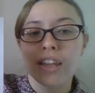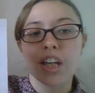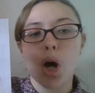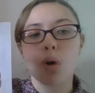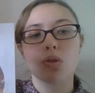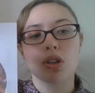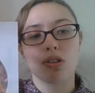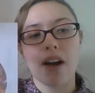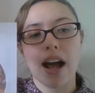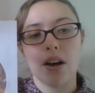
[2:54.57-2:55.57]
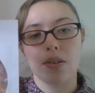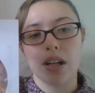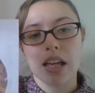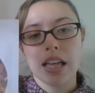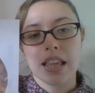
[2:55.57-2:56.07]
the gold crown,
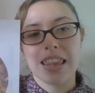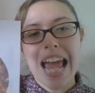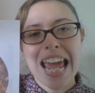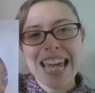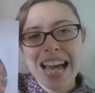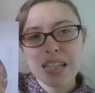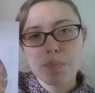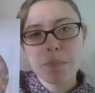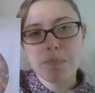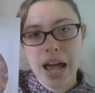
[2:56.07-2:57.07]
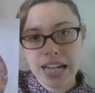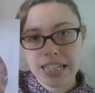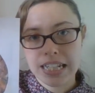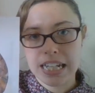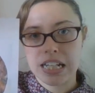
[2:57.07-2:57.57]
that he has been
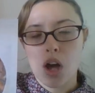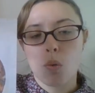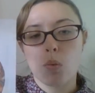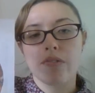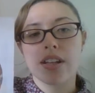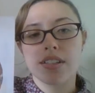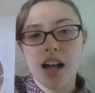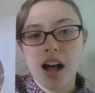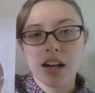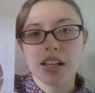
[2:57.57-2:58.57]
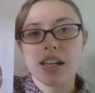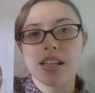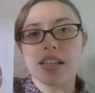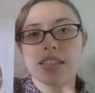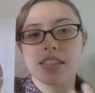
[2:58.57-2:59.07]
painted with a darker
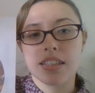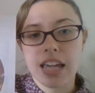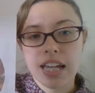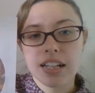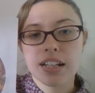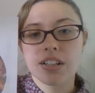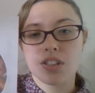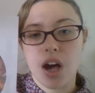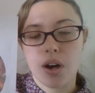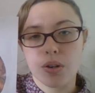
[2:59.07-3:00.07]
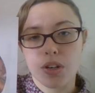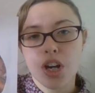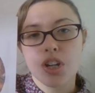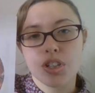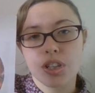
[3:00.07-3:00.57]
skin tone
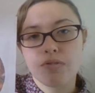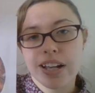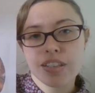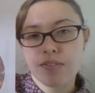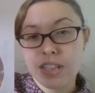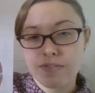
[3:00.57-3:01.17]
to the rest of his